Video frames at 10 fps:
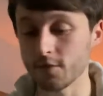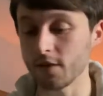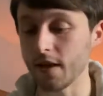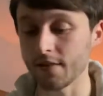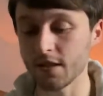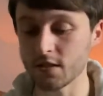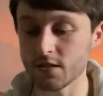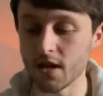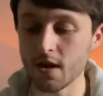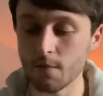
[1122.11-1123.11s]
So yeah,
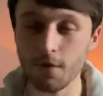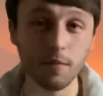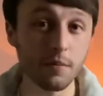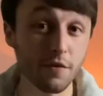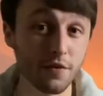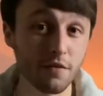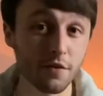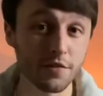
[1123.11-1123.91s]
that's probably my favourite